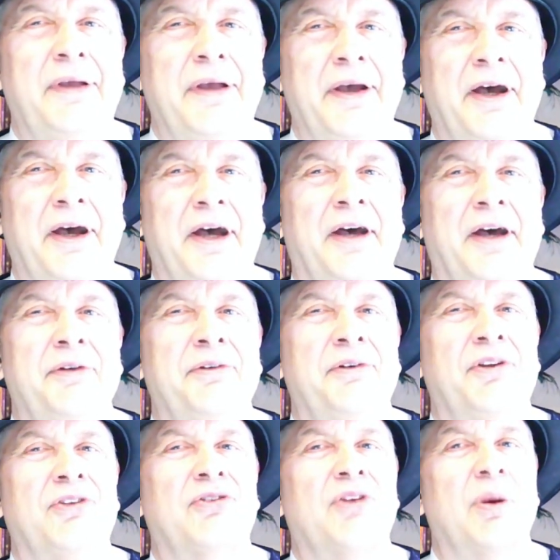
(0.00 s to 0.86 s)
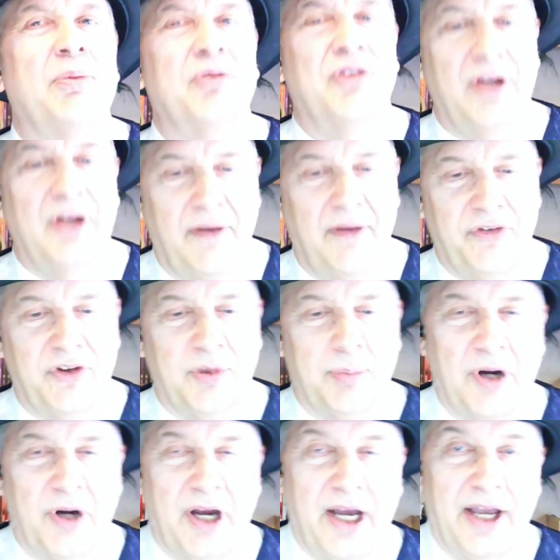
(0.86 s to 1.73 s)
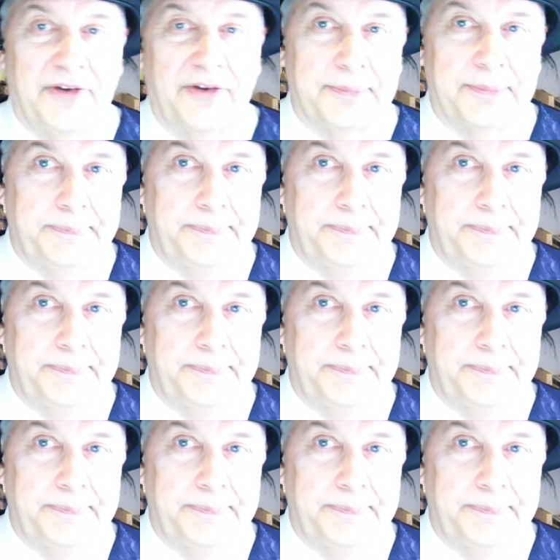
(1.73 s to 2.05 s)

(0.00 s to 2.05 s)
uh, description of surprise.